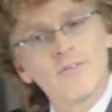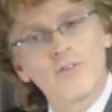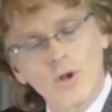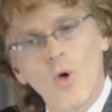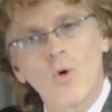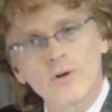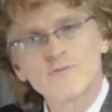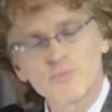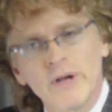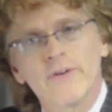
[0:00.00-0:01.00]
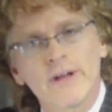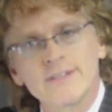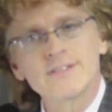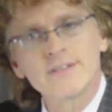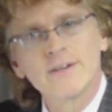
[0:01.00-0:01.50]
the Lord of
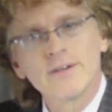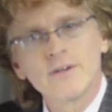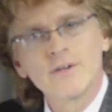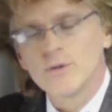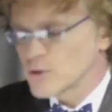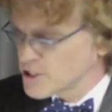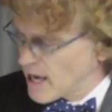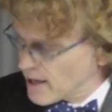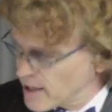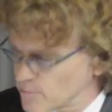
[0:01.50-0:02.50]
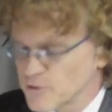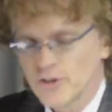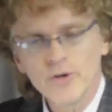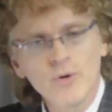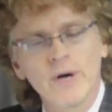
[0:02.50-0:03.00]
spirits who's telling them
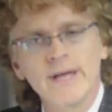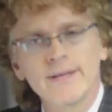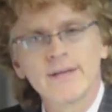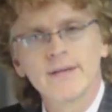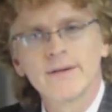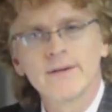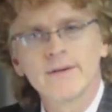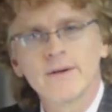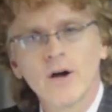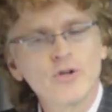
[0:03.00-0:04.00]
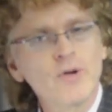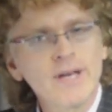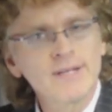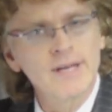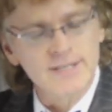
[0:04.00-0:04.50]
to do it are you
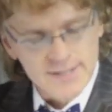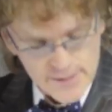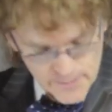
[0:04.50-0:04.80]
getting this